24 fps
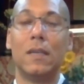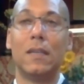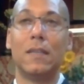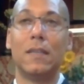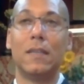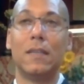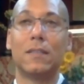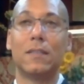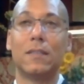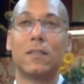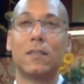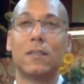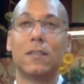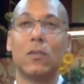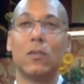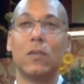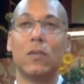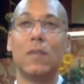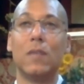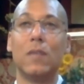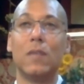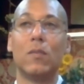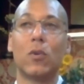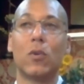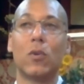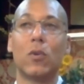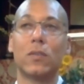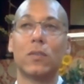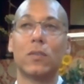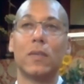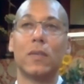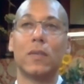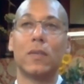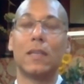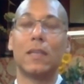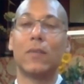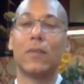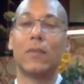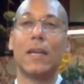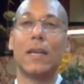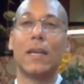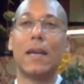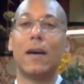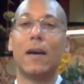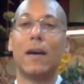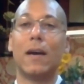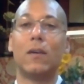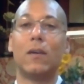So even more so, I think right
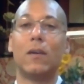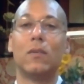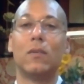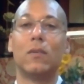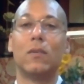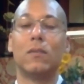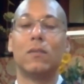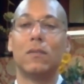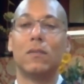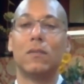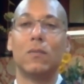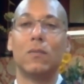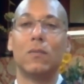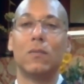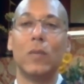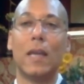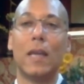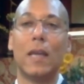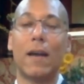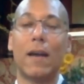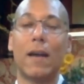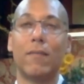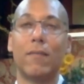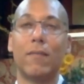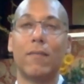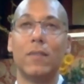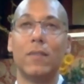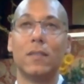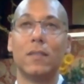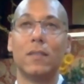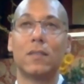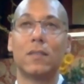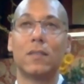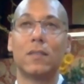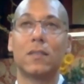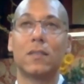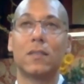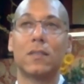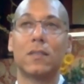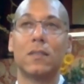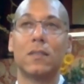now we have this